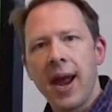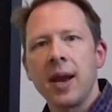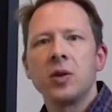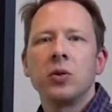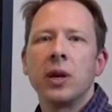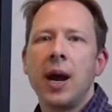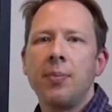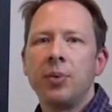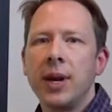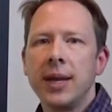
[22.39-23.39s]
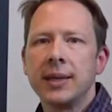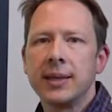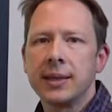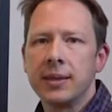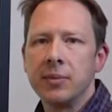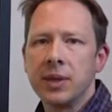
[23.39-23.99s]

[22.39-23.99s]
Android operating system